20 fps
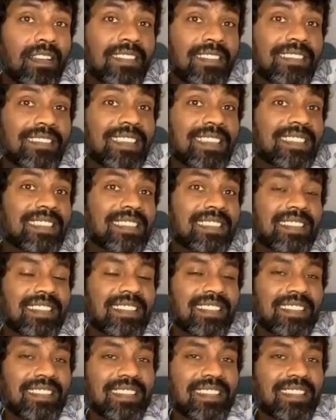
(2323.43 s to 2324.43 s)
this
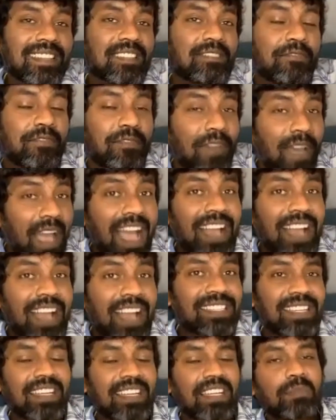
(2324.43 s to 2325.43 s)

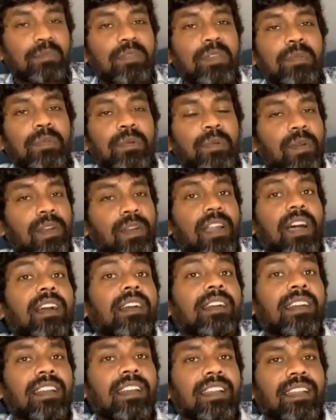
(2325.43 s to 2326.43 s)
fascinating people who are
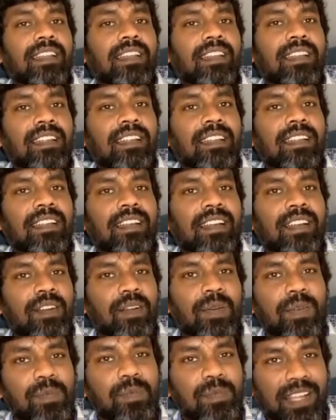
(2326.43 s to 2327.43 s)
hungry
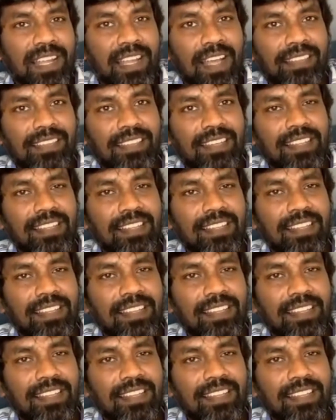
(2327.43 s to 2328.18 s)
called Roman Catholic,